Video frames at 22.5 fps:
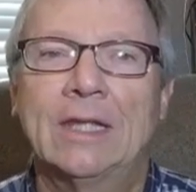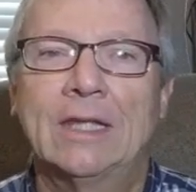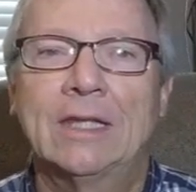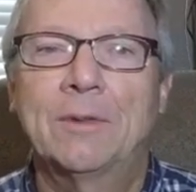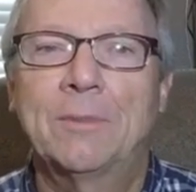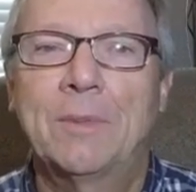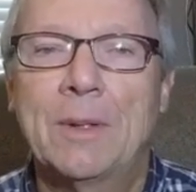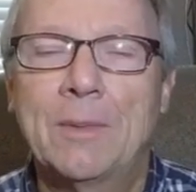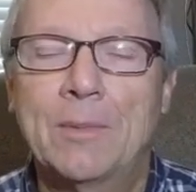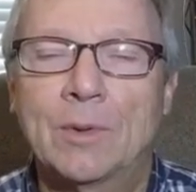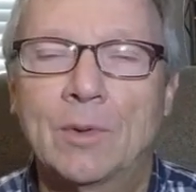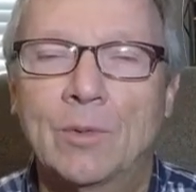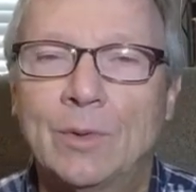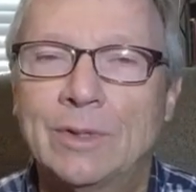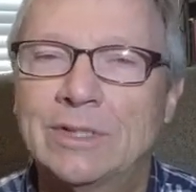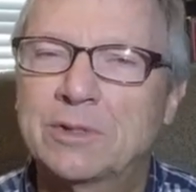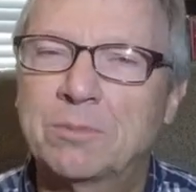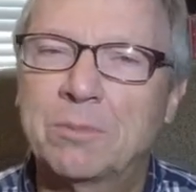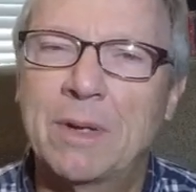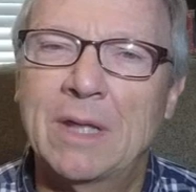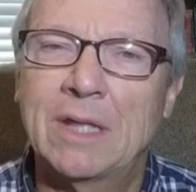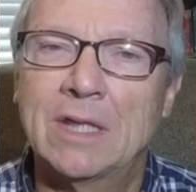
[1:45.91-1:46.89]
the people that
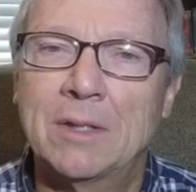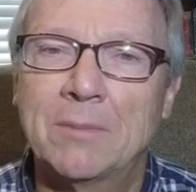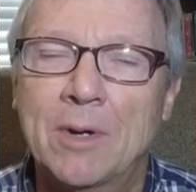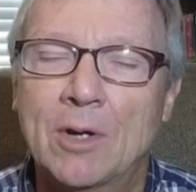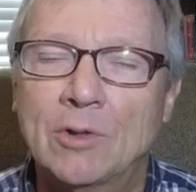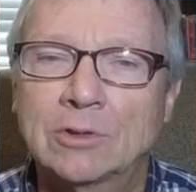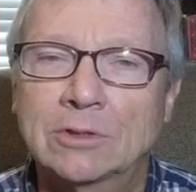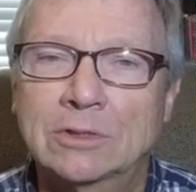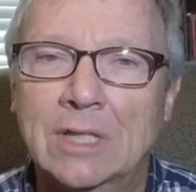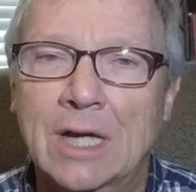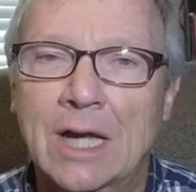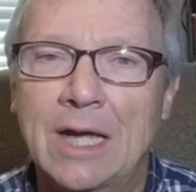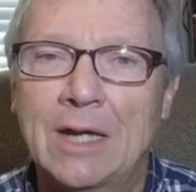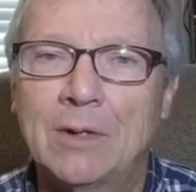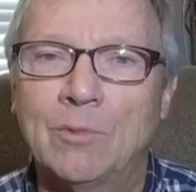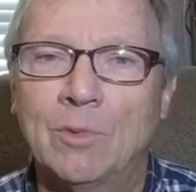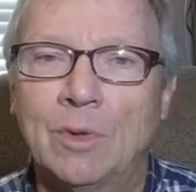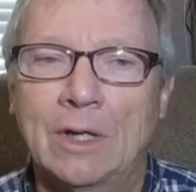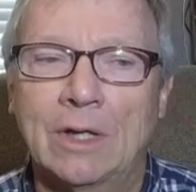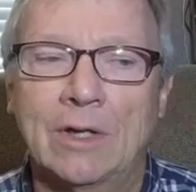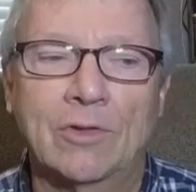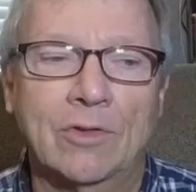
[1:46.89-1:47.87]
we spend the most
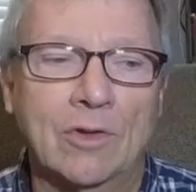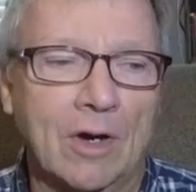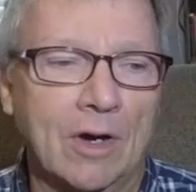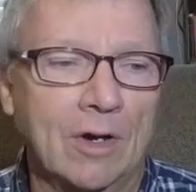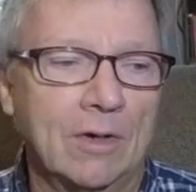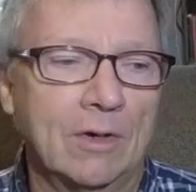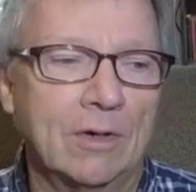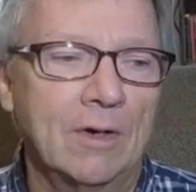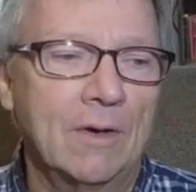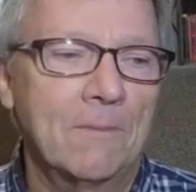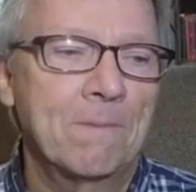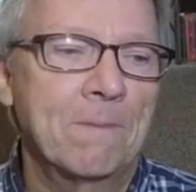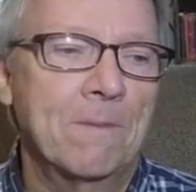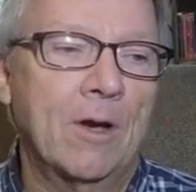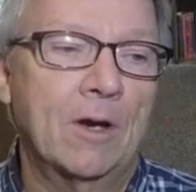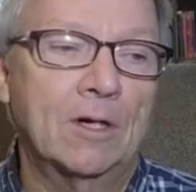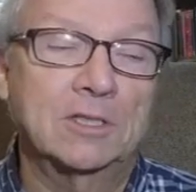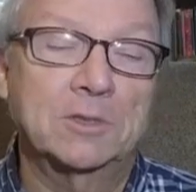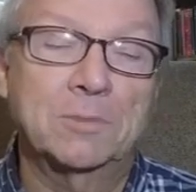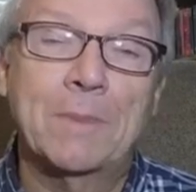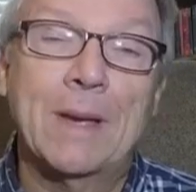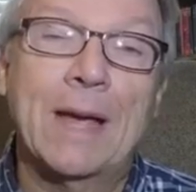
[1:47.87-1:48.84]
time with are
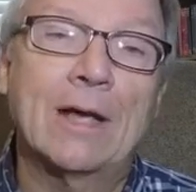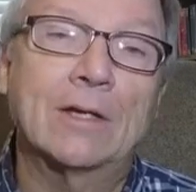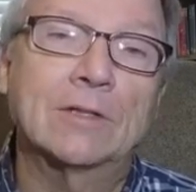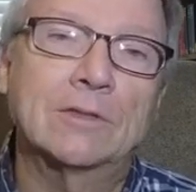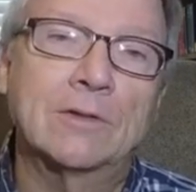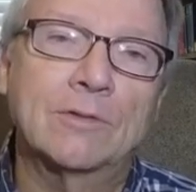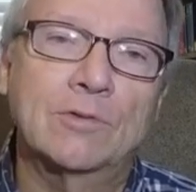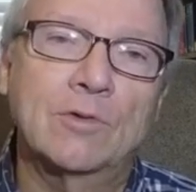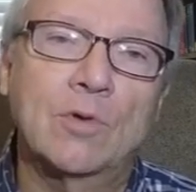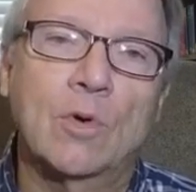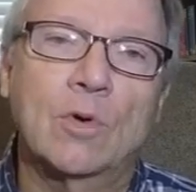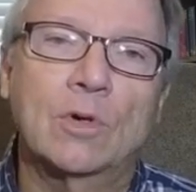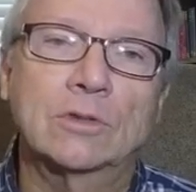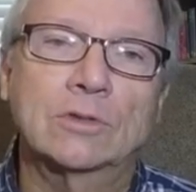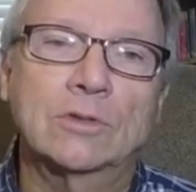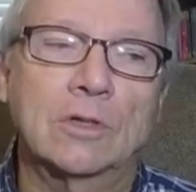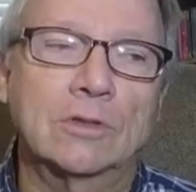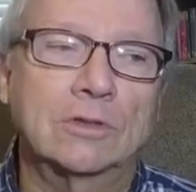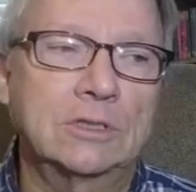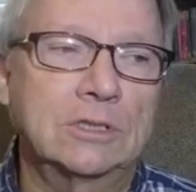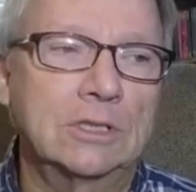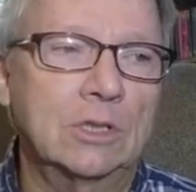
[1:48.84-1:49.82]
our spouse, of
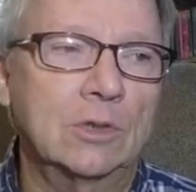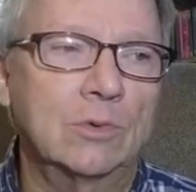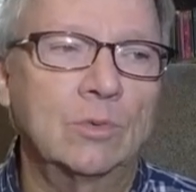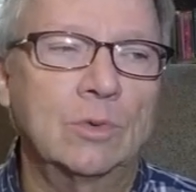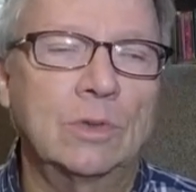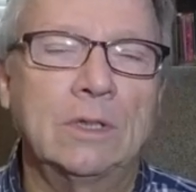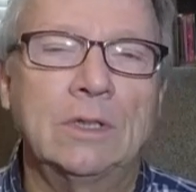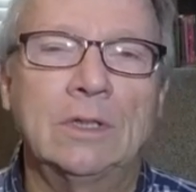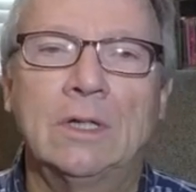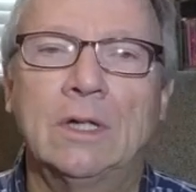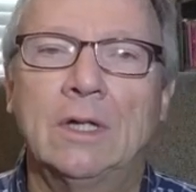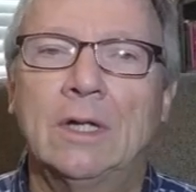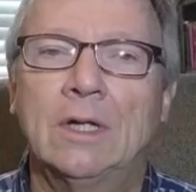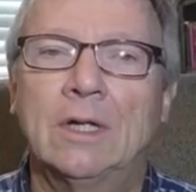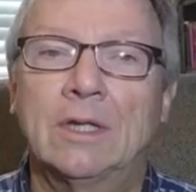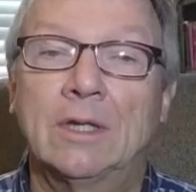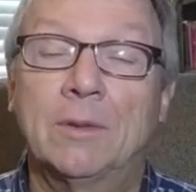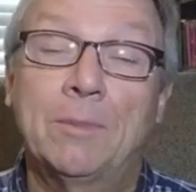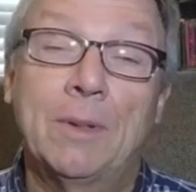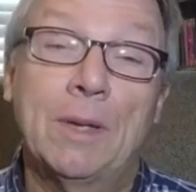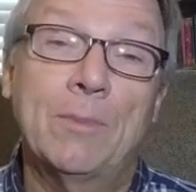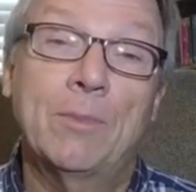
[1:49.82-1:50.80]
course, our children,
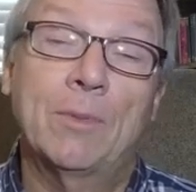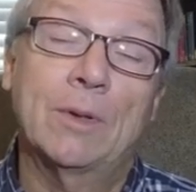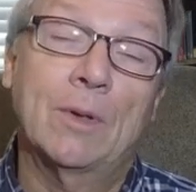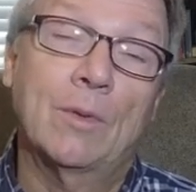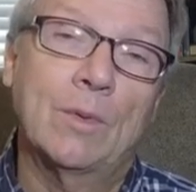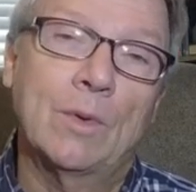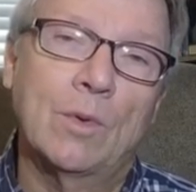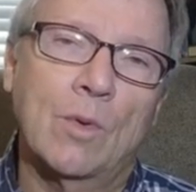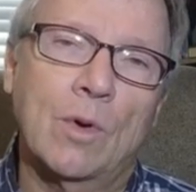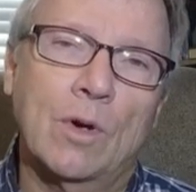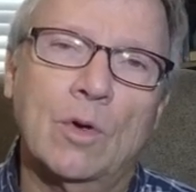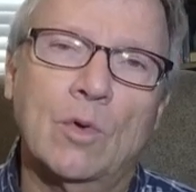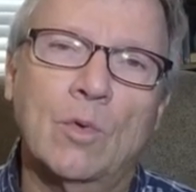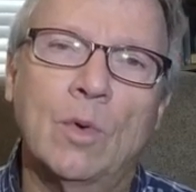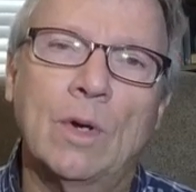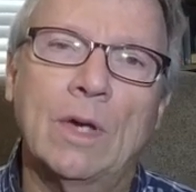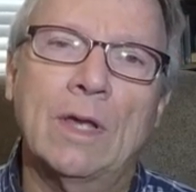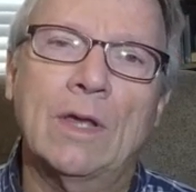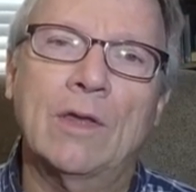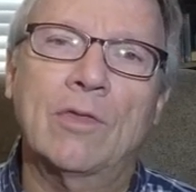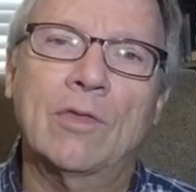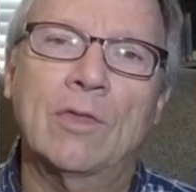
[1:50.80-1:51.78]
the people that we work
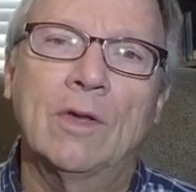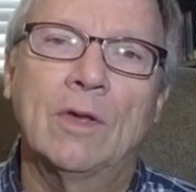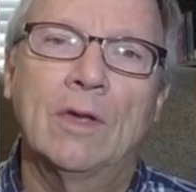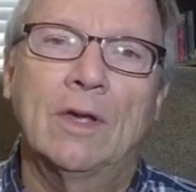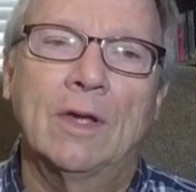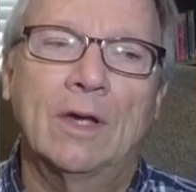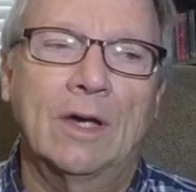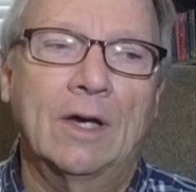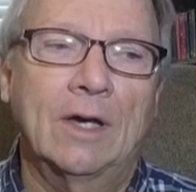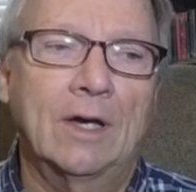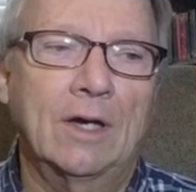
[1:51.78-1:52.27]
with,